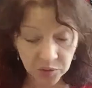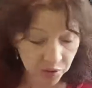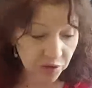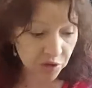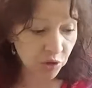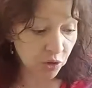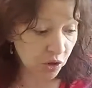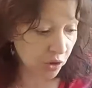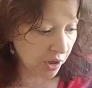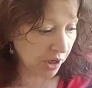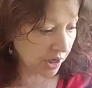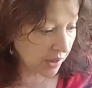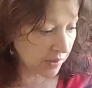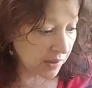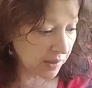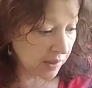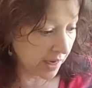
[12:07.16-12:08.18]
with
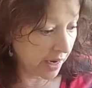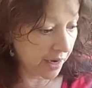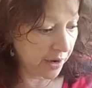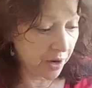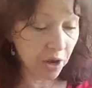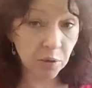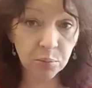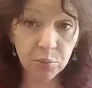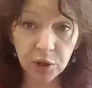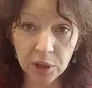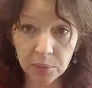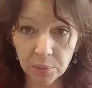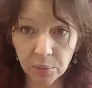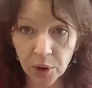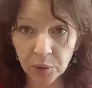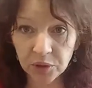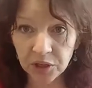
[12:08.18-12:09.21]
nutrients and a complete
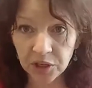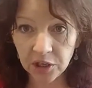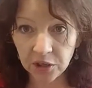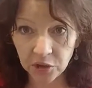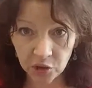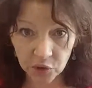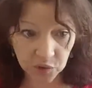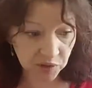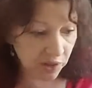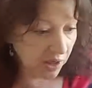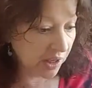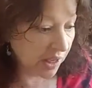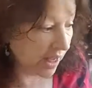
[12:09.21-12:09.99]
protein using